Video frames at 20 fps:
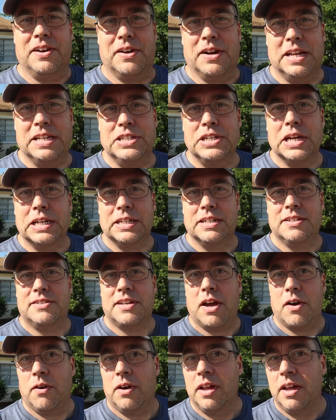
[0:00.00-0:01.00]
All right, check this
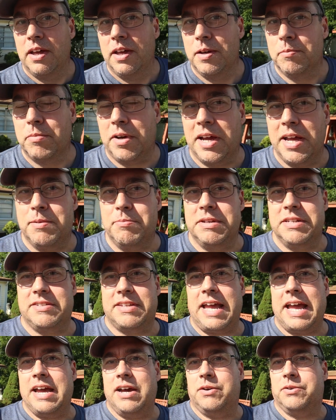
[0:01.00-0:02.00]
out. Behind me
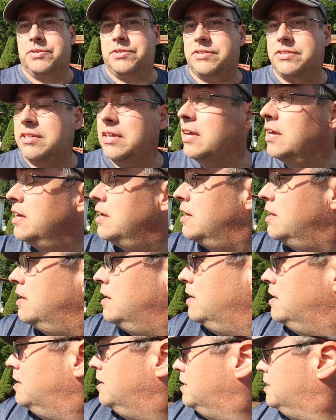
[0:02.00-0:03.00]
is the house
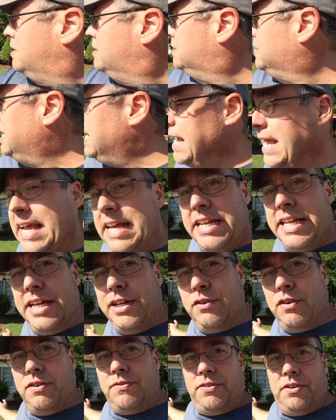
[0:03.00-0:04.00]
that Andy
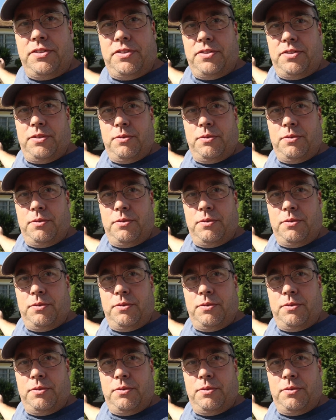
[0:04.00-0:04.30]
Griffith